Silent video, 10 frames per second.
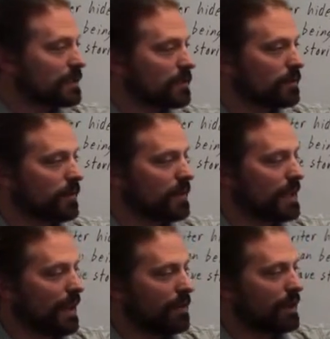also for the
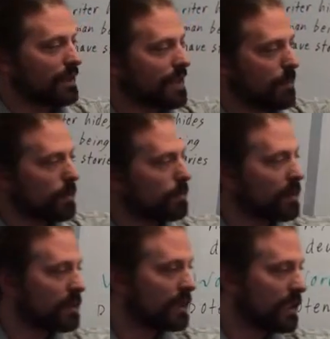noun, and
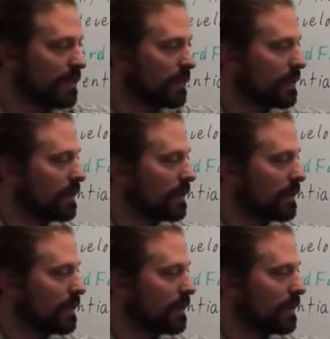capability.